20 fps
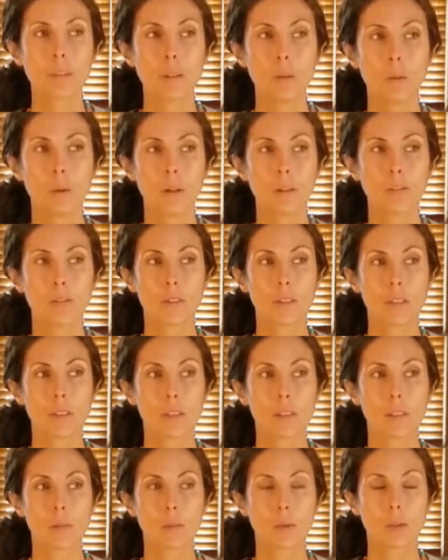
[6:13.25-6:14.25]
what
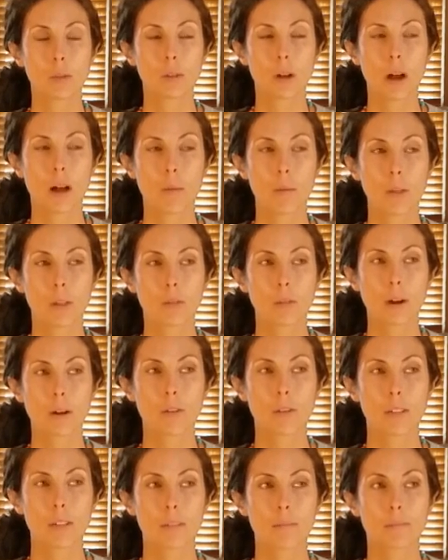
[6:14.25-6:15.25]
feels most calm and
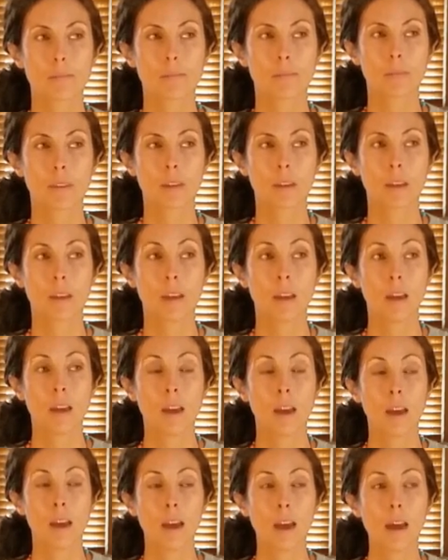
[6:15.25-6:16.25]
grounding.
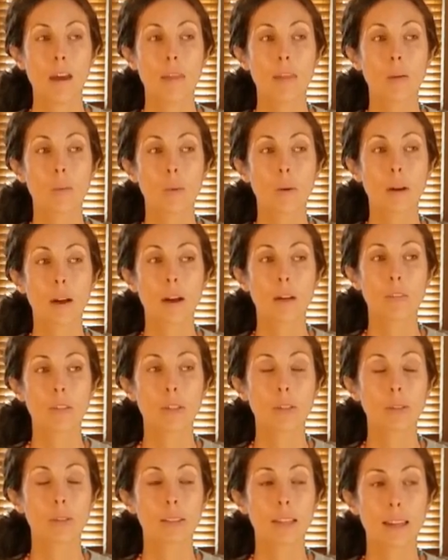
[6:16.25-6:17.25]
And then wherever
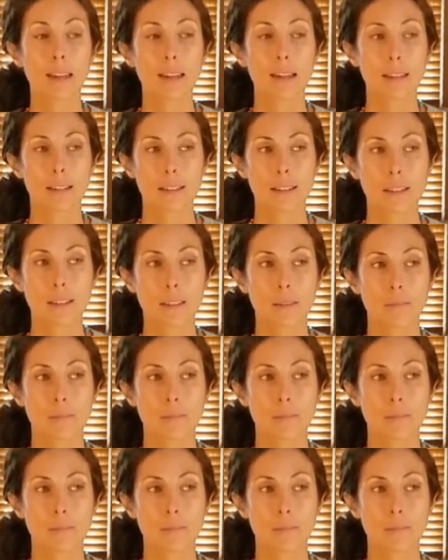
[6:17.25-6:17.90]
you land,